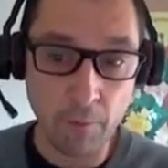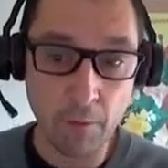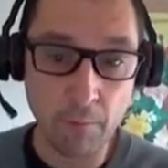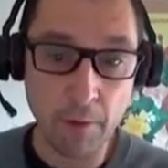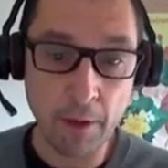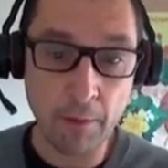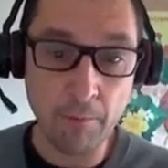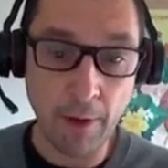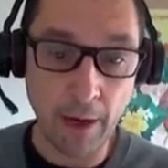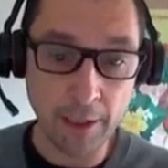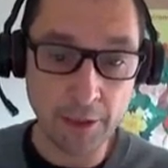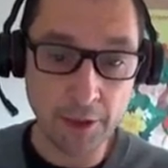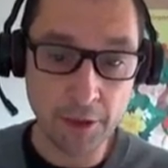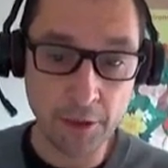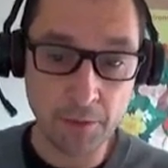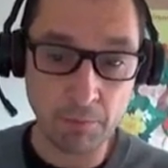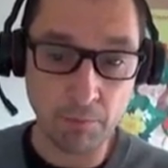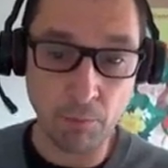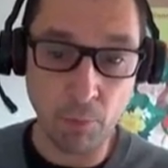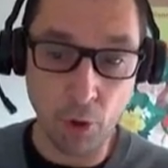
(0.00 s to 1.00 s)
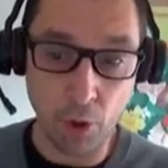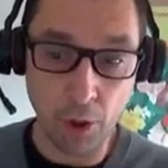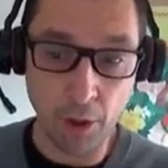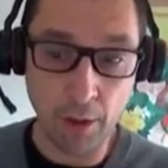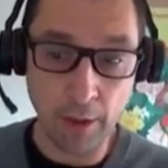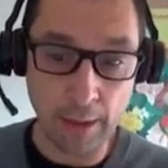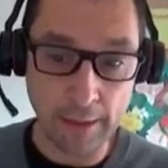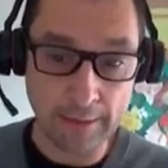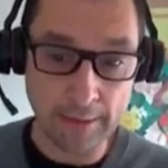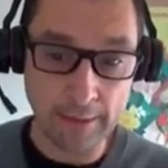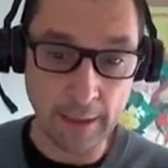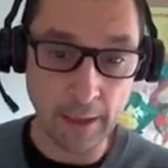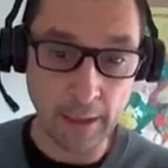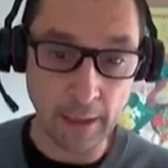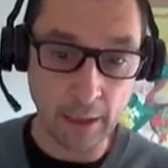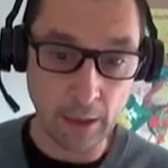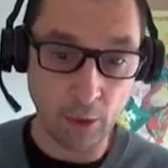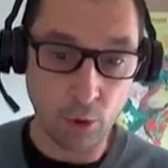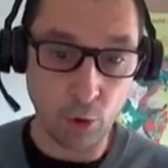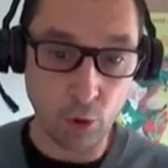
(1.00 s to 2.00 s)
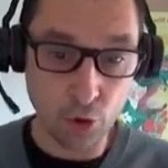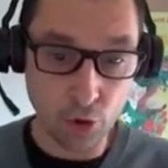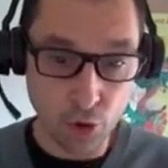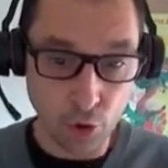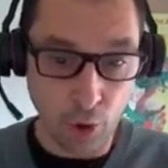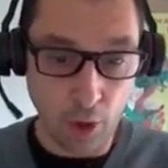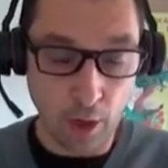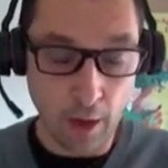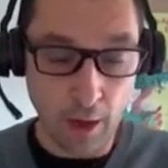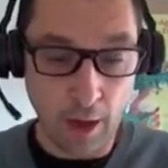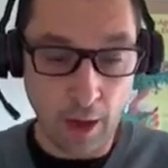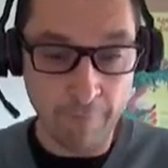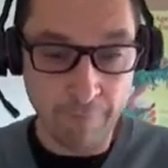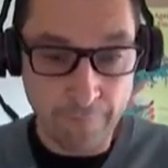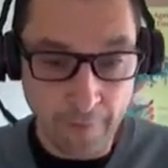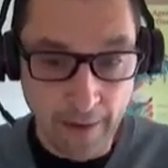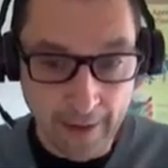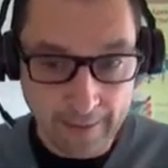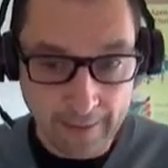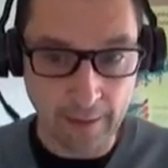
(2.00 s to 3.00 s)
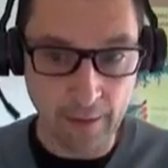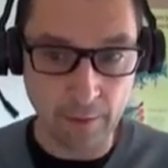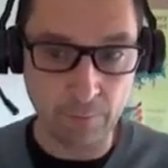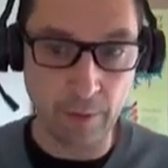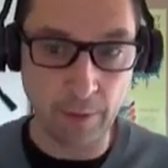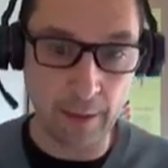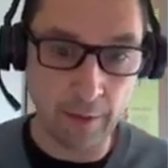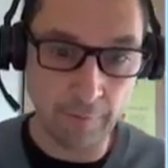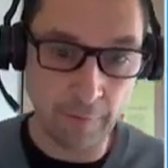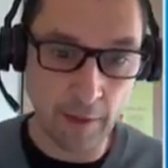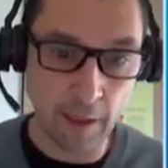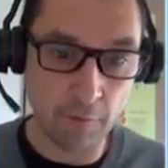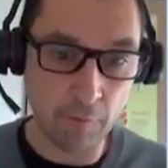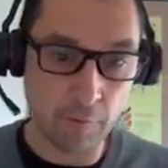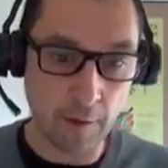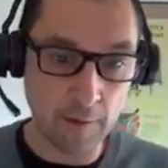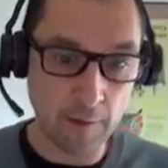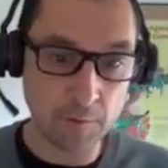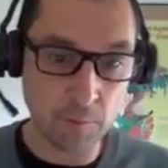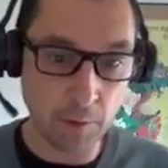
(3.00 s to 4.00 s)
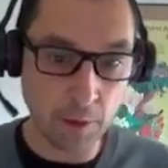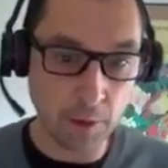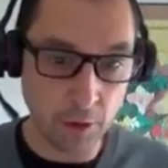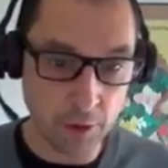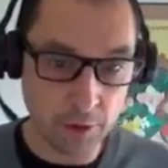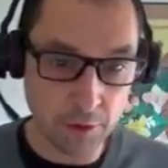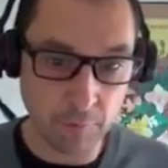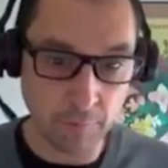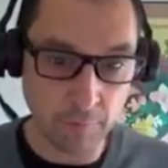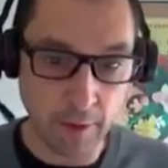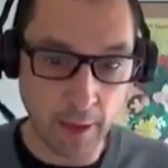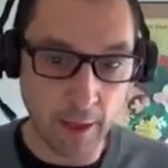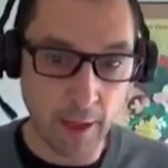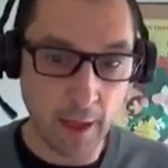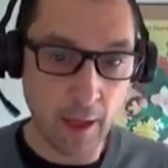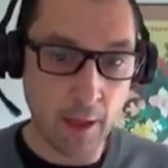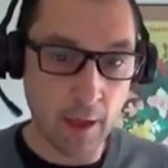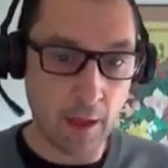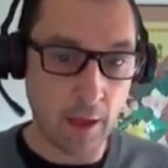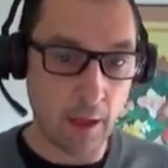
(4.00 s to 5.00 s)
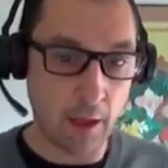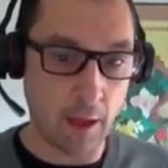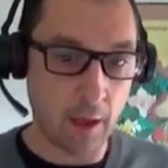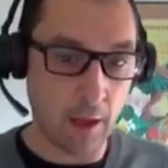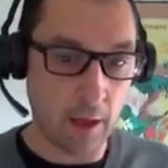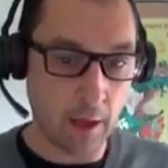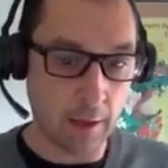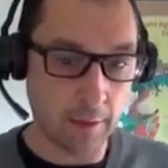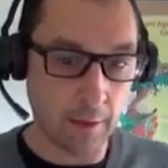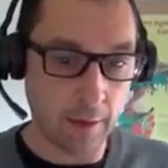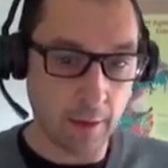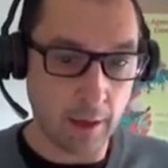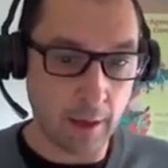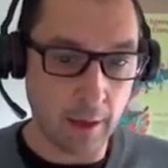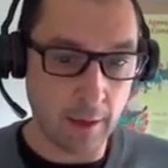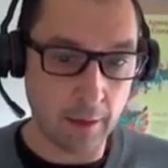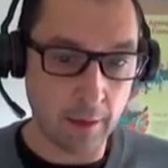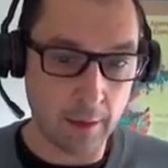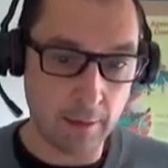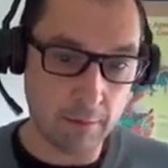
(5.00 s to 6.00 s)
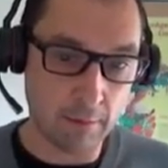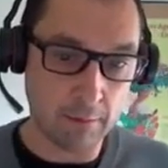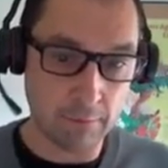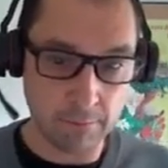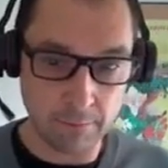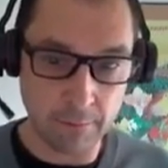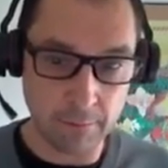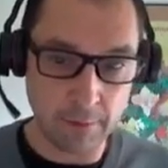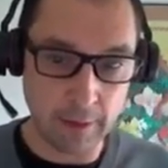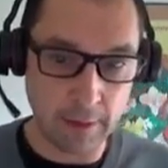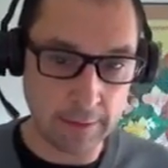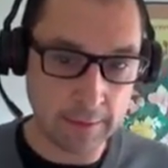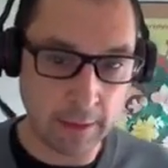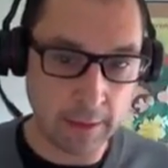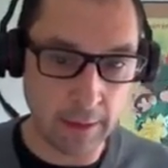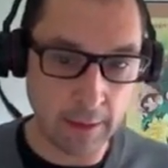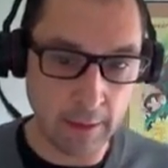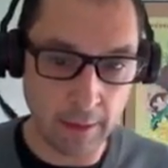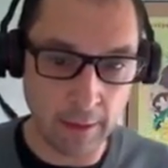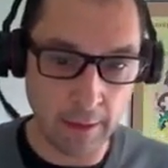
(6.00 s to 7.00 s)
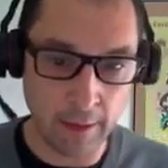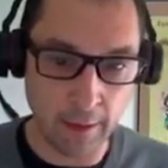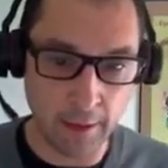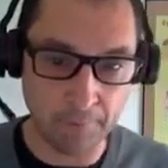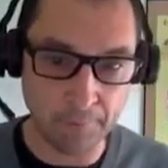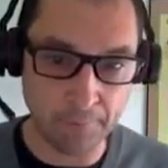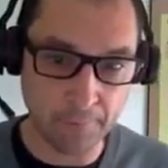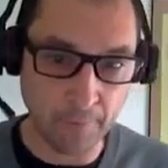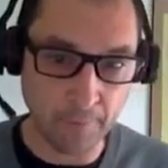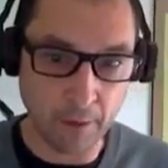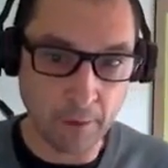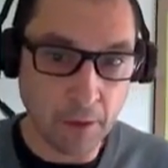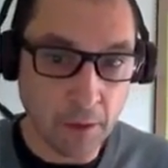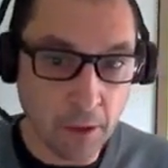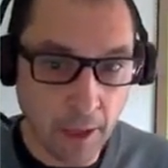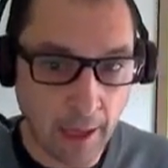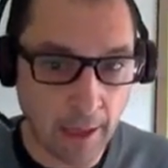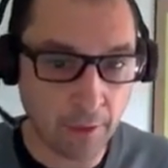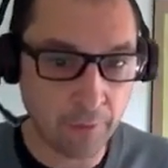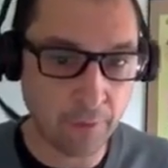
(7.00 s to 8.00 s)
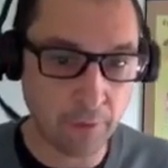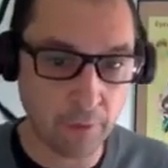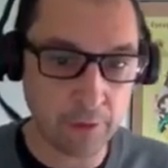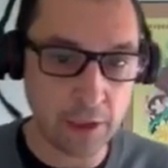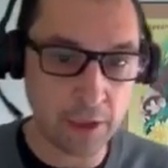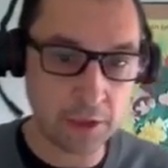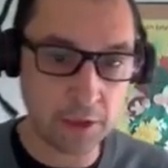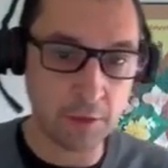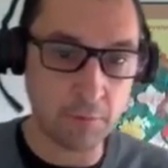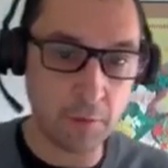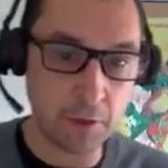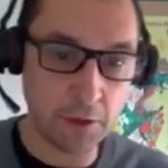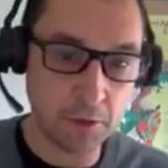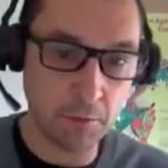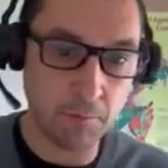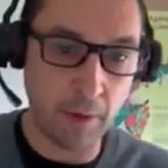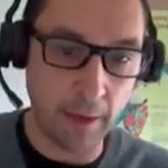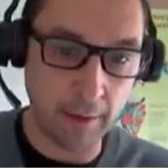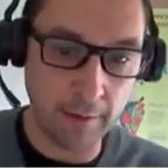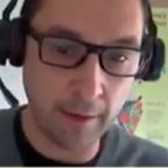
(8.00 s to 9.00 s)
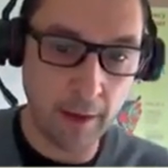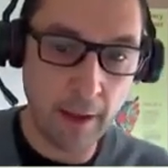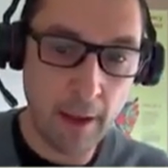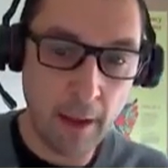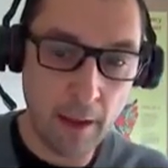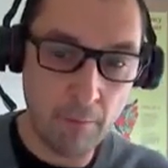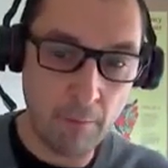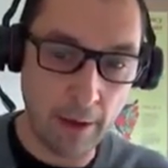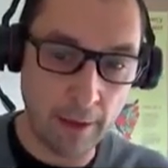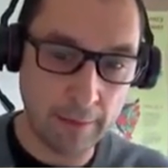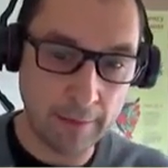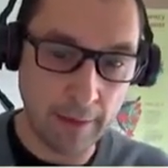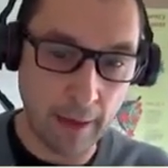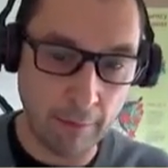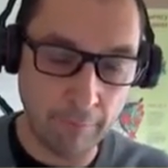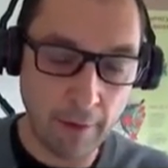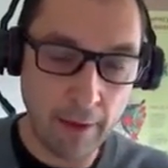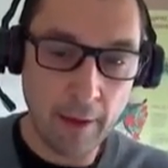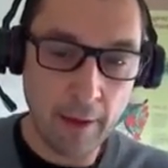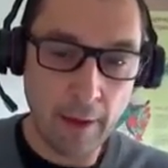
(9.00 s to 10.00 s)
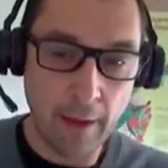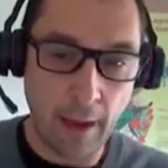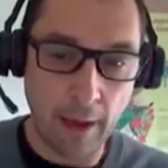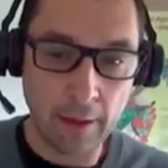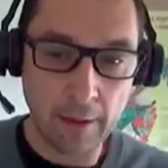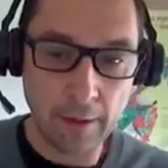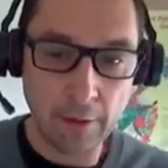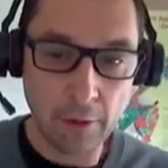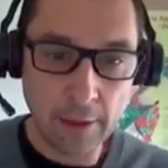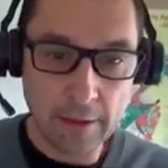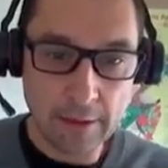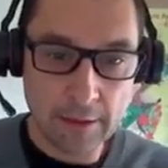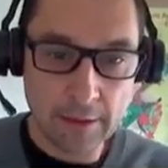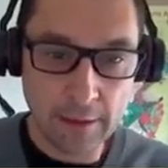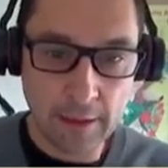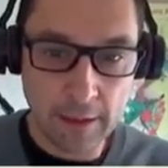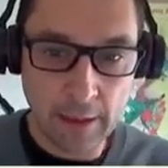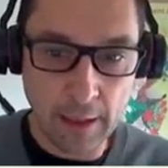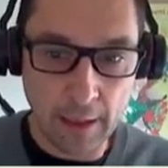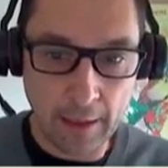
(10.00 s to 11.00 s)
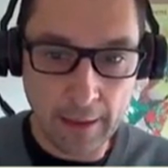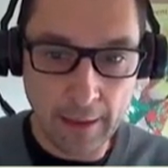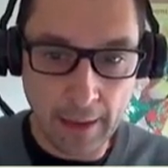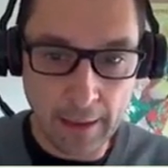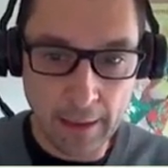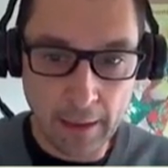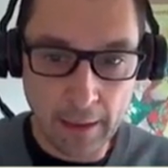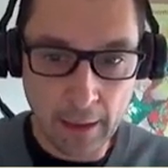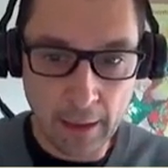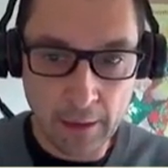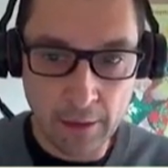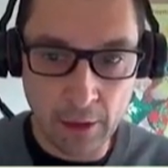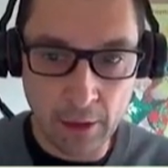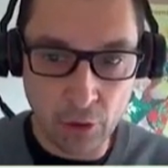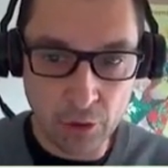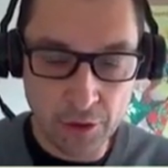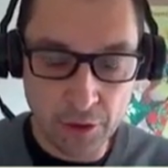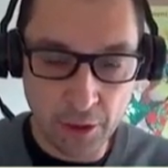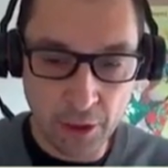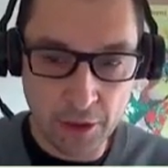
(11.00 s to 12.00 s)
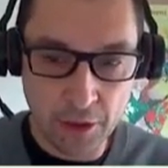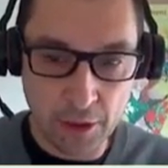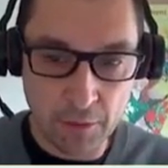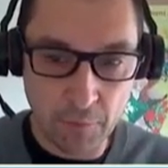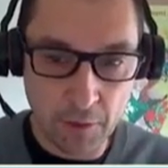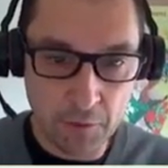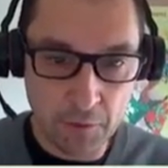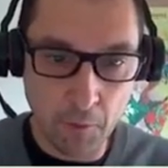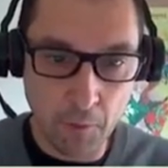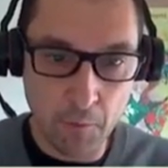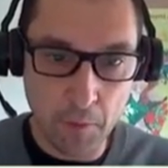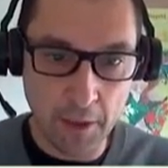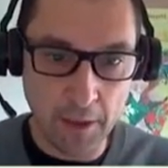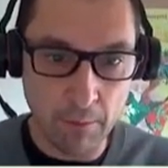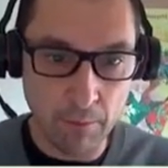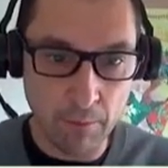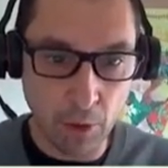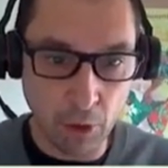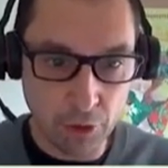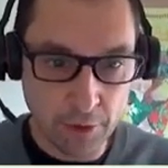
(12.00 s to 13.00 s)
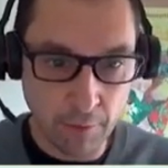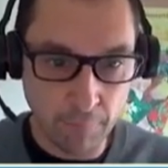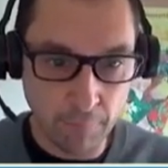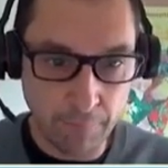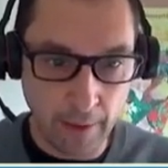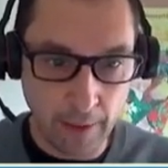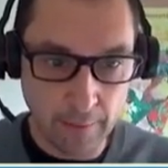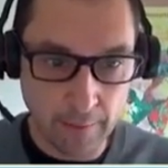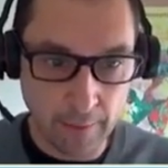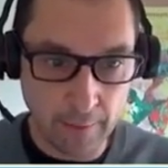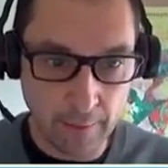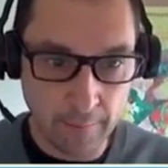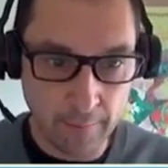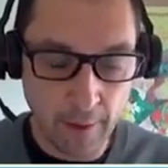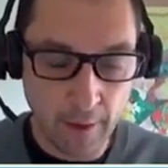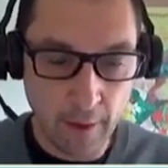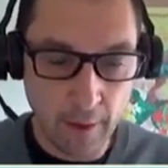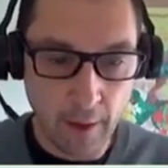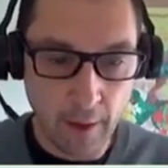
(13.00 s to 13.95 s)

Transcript: will be much more let's say also affected by the heat waves because of the uh, other uh, let's say um, health condition which might might have and you can see that again those regions which will be the most affected